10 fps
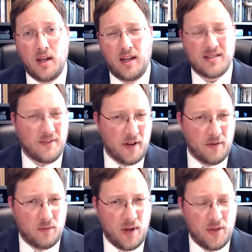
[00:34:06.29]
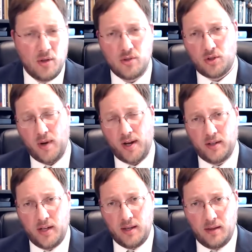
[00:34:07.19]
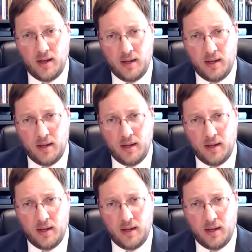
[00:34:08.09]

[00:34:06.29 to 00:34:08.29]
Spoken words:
if I read the news correctly,